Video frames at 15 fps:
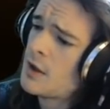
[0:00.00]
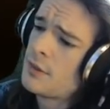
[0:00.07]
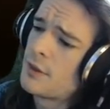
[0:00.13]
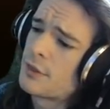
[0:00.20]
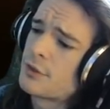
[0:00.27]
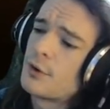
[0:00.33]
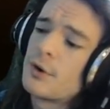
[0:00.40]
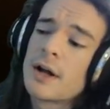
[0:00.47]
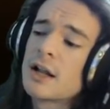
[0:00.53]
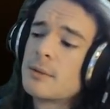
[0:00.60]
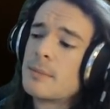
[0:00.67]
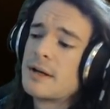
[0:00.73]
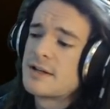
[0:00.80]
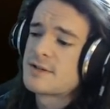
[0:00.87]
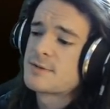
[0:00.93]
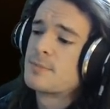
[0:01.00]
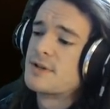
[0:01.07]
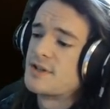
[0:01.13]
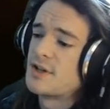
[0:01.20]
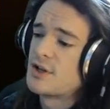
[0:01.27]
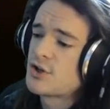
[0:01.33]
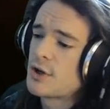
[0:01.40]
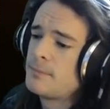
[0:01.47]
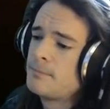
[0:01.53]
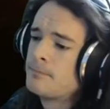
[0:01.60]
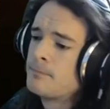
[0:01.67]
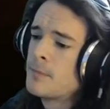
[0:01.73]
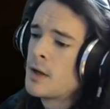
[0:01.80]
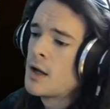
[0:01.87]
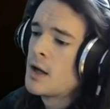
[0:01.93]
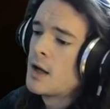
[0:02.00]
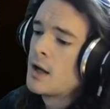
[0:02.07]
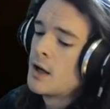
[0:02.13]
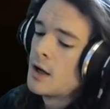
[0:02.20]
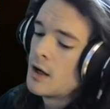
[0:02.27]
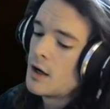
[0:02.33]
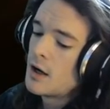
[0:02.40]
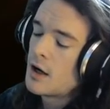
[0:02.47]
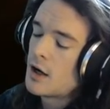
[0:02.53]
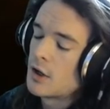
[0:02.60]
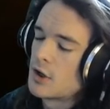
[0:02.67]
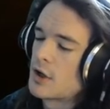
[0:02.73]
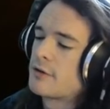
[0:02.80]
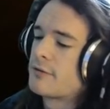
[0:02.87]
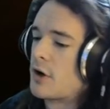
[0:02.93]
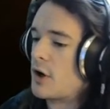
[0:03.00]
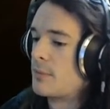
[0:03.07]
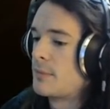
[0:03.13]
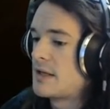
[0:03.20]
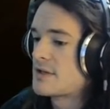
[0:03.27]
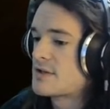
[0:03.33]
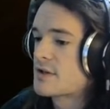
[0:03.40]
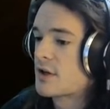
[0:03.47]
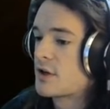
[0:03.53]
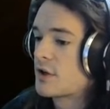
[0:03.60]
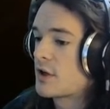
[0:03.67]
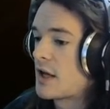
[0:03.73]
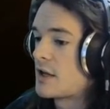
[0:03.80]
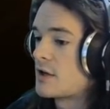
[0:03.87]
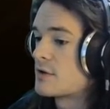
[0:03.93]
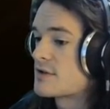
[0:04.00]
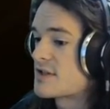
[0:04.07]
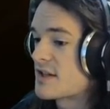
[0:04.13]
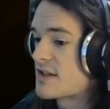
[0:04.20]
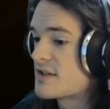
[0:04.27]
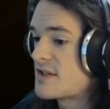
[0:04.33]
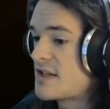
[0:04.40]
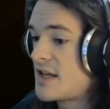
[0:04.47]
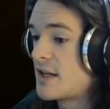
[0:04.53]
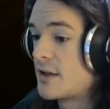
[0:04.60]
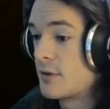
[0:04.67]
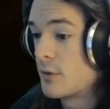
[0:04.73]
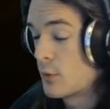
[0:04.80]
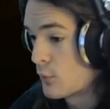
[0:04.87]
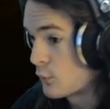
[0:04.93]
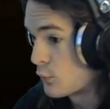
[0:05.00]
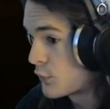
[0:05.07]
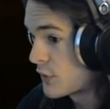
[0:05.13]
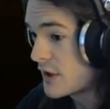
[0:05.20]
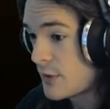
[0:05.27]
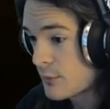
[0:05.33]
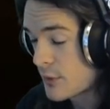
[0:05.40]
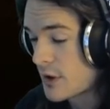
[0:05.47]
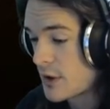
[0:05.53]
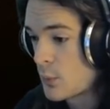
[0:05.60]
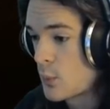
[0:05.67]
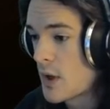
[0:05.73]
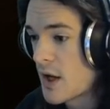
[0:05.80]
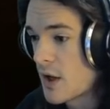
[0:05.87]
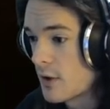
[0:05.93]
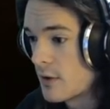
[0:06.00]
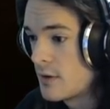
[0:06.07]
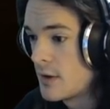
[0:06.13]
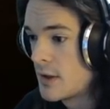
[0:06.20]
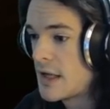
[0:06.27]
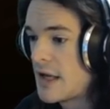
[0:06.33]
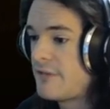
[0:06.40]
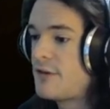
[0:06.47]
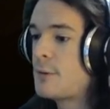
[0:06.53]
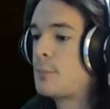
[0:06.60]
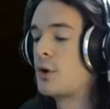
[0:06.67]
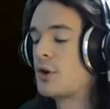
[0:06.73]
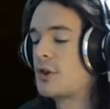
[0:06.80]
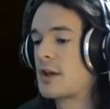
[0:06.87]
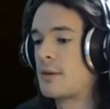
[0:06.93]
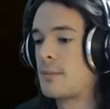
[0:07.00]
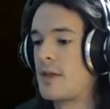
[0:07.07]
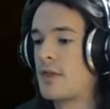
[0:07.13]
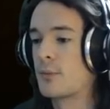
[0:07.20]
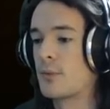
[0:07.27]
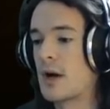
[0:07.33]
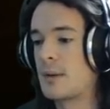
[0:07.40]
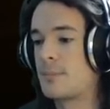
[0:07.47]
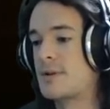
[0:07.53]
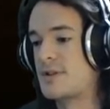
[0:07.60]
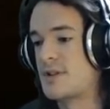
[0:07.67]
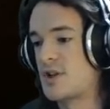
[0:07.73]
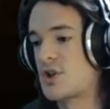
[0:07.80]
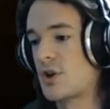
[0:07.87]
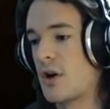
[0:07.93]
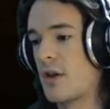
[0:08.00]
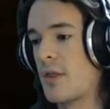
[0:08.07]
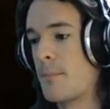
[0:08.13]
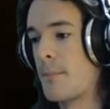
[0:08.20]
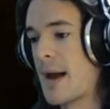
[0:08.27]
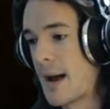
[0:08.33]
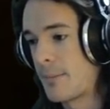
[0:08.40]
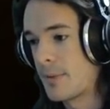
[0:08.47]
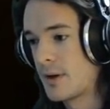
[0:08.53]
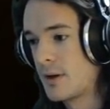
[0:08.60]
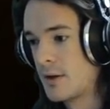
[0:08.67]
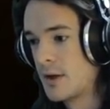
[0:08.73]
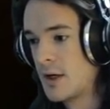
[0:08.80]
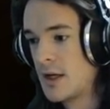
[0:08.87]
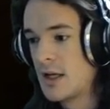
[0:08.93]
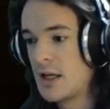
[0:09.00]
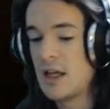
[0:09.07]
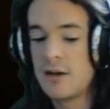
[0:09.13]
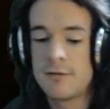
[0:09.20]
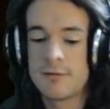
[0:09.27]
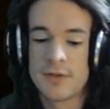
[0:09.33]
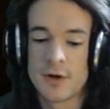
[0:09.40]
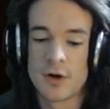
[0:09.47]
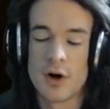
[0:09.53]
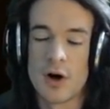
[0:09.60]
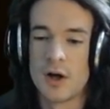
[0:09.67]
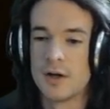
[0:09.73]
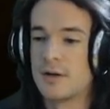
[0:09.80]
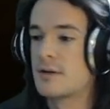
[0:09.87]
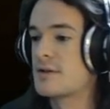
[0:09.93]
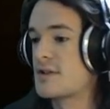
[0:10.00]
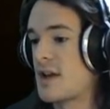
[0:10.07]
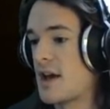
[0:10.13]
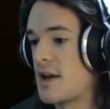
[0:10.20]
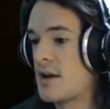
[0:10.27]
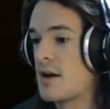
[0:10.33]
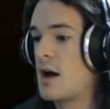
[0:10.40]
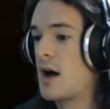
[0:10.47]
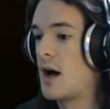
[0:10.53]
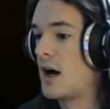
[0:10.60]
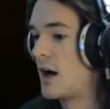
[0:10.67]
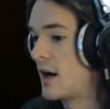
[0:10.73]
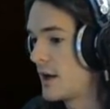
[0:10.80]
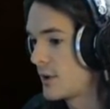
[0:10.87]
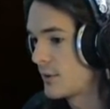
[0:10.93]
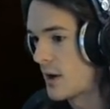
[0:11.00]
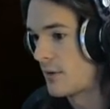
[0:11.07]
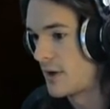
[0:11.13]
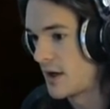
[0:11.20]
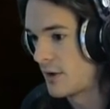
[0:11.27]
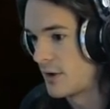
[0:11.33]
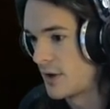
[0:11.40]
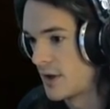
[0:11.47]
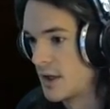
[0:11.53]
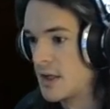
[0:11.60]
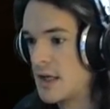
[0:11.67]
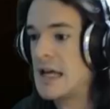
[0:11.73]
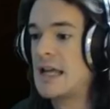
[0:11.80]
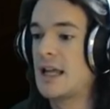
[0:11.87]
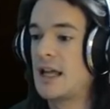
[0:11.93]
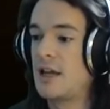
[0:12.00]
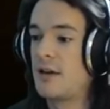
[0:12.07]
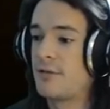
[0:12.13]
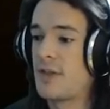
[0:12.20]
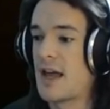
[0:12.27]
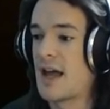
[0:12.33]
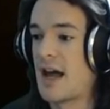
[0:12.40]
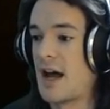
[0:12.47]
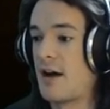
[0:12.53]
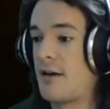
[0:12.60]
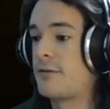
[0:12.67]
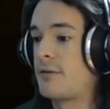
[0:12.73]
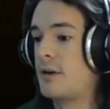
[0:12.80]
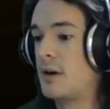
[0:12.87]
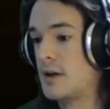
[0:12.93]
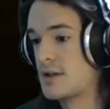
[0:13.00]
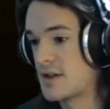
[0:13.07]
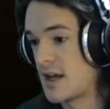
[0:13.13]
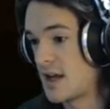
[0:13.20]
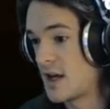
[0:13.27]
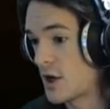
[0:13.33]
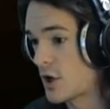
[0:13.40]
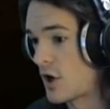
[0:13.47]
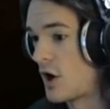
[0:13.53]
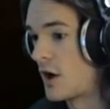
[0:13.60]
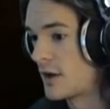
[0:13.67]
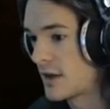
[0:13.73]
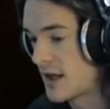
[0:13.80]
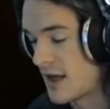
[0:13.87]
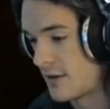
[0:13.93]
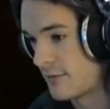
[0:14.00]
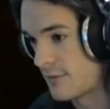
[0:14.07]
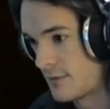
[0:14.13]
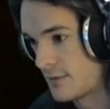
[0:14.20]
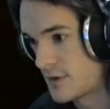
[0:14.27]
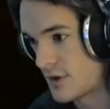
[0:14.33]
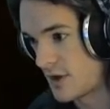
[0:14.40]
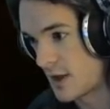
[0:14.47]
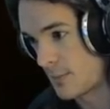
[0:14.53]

The third element is position. A lot of armies can succeed really, really well if you put them in the right position on the map. If they're on, say, a high ground area, if they have, say, a concave to the